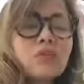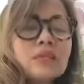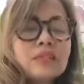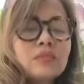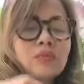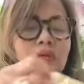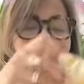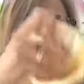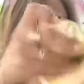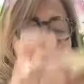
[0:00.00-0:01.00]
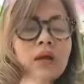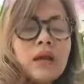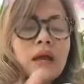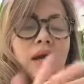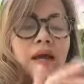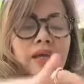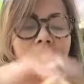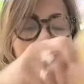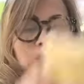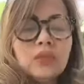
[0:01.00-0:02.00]
wasn't wear anymore I
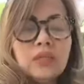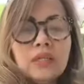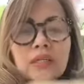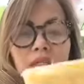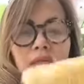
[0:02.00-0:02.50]
have three